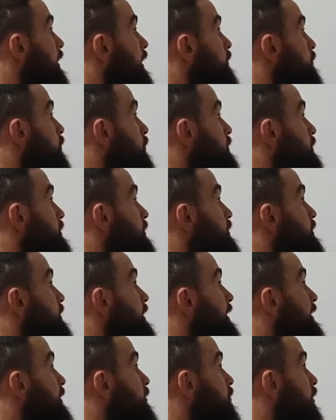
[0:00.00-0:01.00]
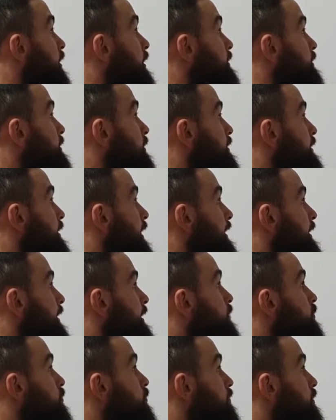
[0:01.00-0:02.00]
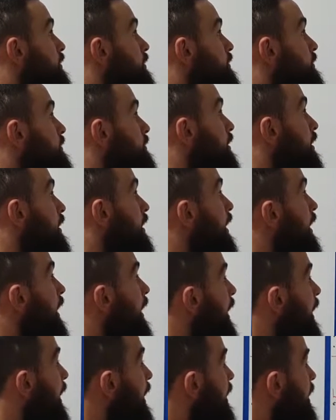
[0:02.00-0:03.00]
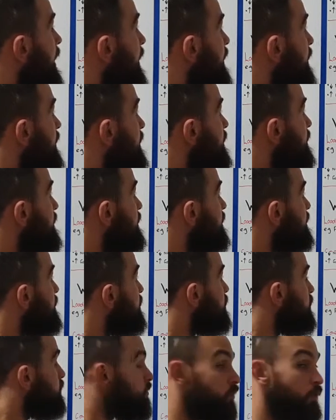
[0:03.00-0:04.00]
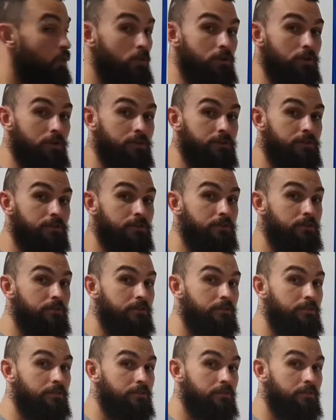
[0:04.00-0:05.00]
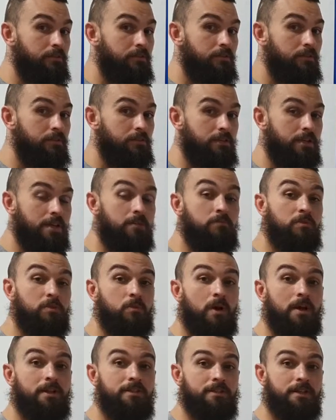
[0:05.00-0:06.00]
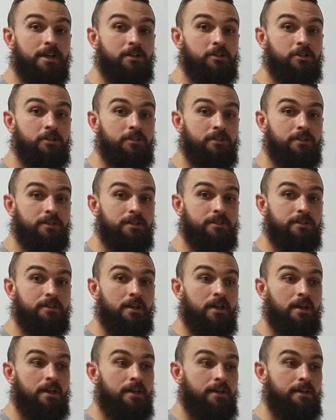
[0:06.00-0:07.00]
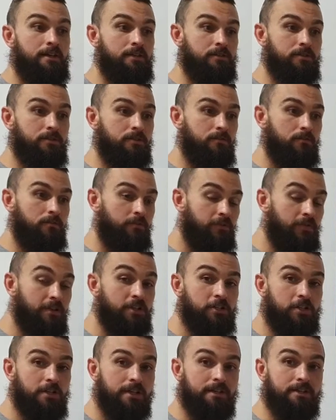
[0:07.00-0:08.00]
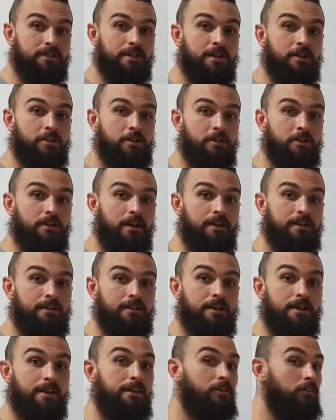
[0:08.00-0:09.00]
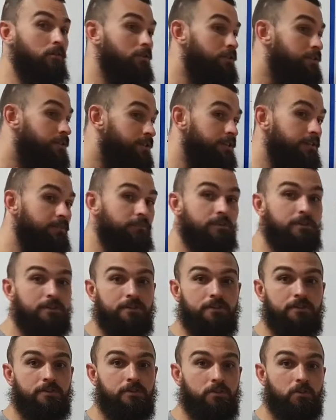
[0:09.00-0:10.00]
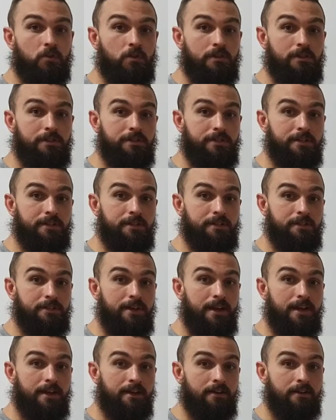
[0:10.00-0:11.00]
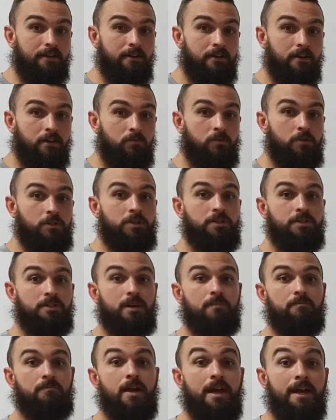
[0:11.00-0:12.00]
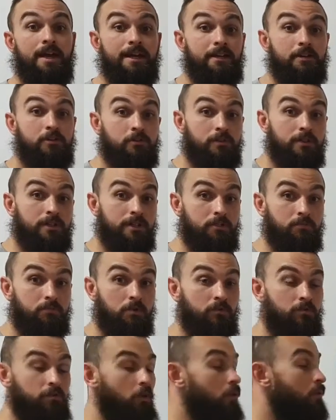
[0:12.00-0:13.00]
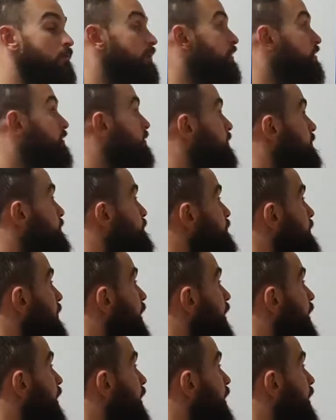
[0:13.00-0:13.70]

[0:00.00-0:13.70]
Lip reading: He wants to decrease neck injuries and soreness. So in between sessions, he's finishing a session and he's getting a lot of stiffness and soreness in his neck, which is hindering his performance.